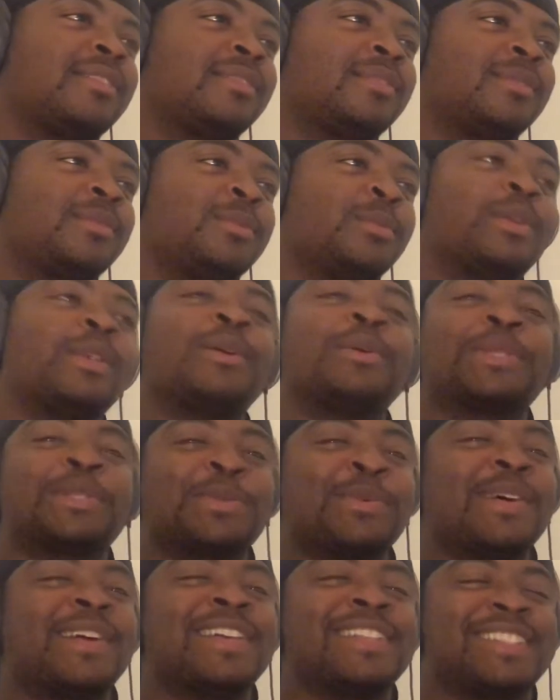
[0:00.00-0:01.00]
When I was a
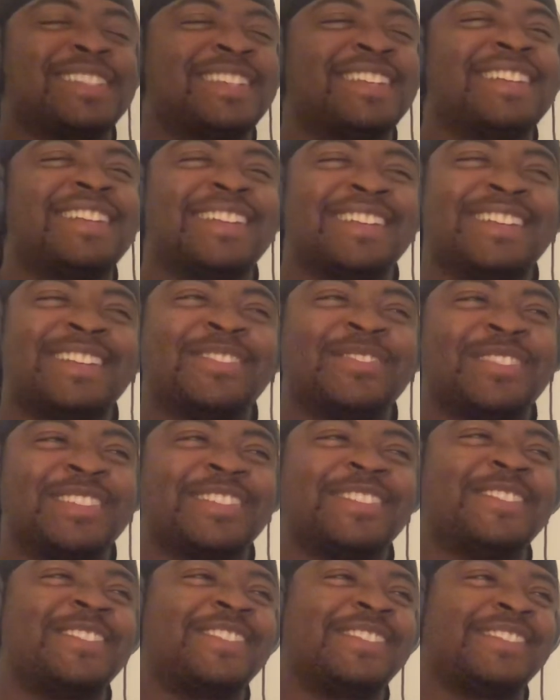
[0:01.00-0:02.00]
YG and I had them
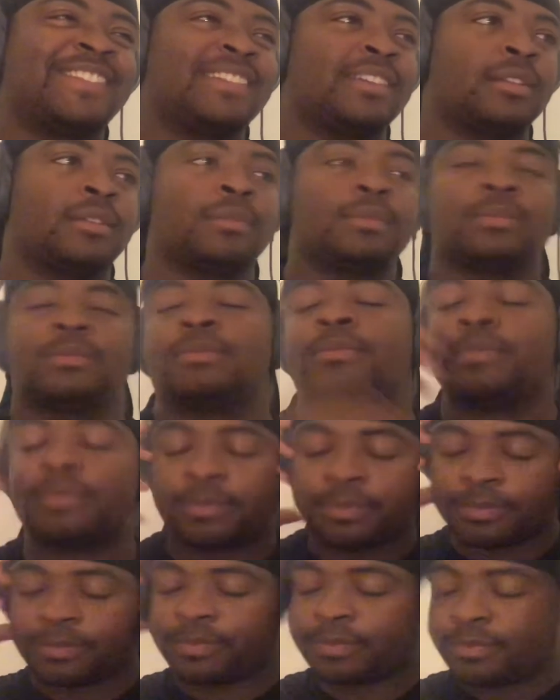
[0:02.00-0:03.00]
little.
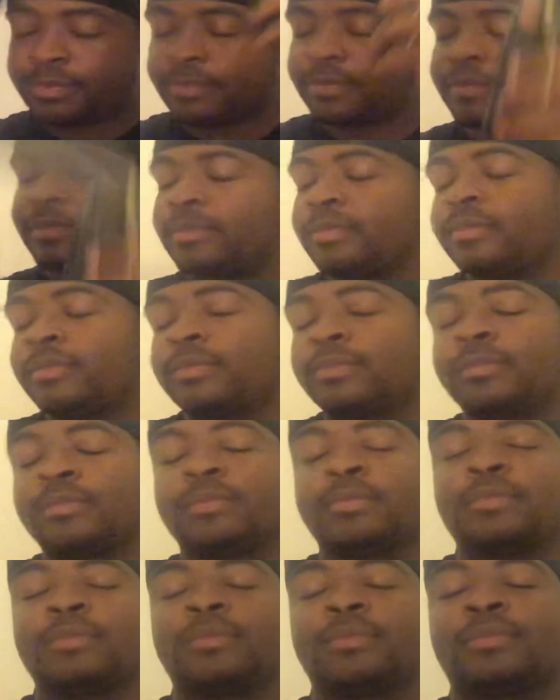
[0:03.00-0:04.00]
Ah!
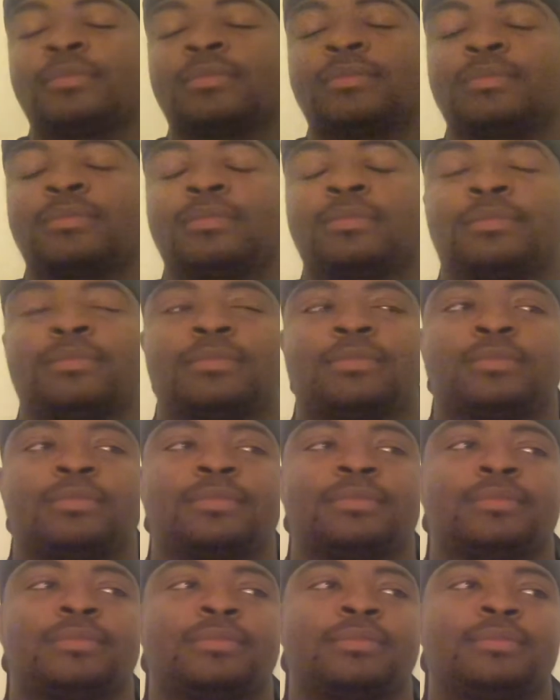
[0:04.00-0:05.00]
Stop! Stop! Stop!
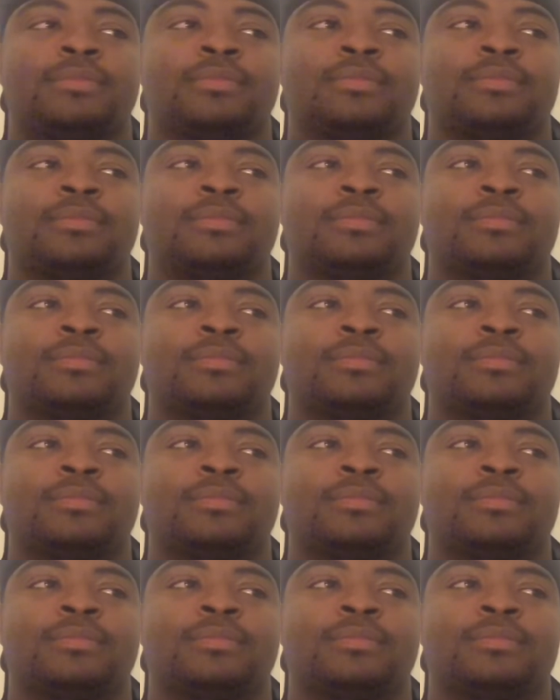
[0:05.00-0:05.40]
Ah! Look,